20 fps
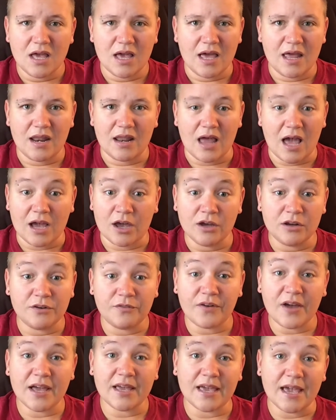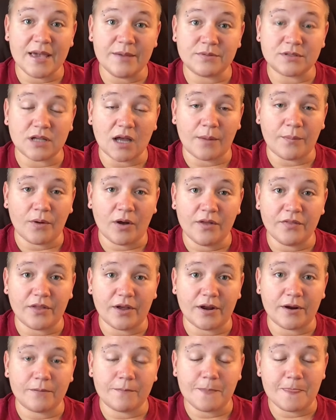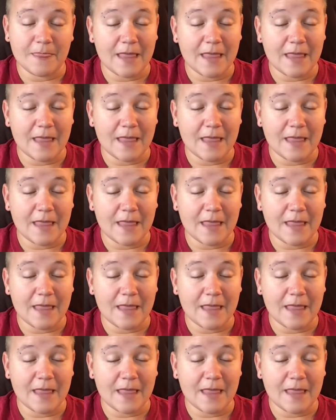and I couldn't find GameStop on there.